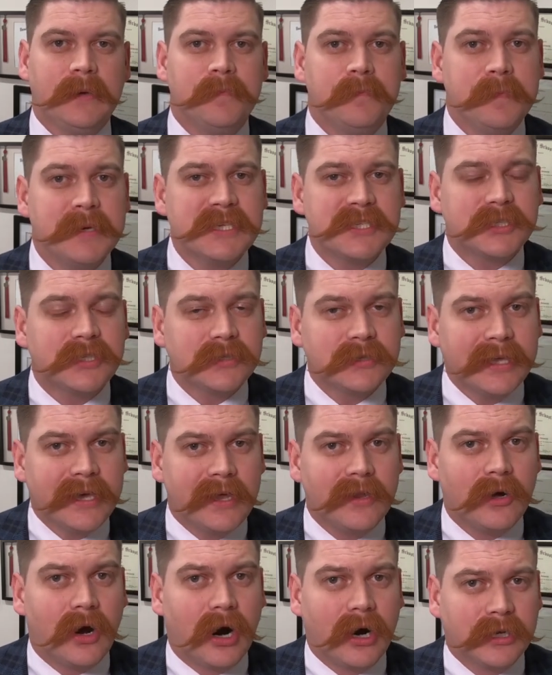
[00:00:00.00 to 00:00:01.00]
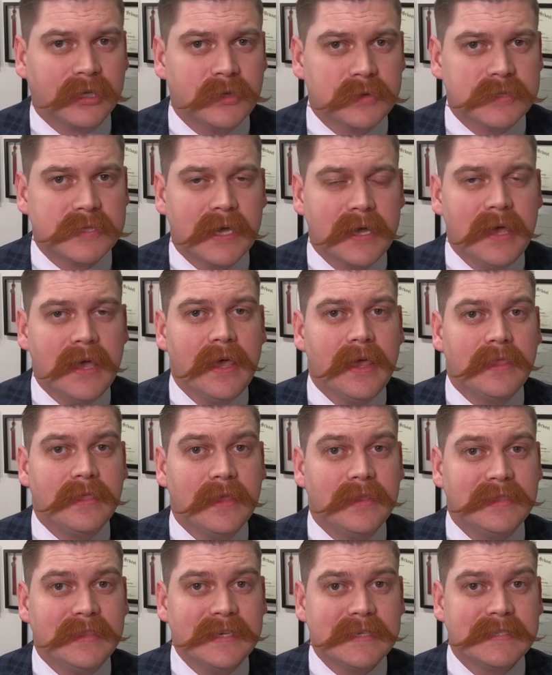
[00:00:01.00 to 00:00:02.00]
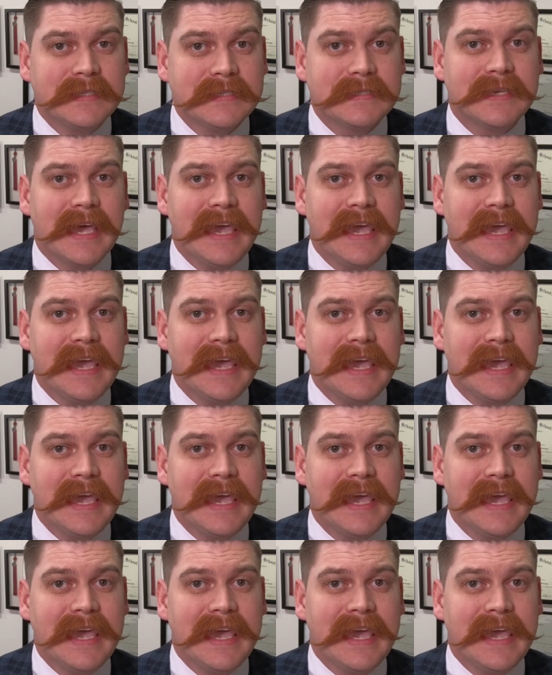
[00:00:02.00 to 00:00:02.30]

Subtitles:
Mr. Leal argues that this is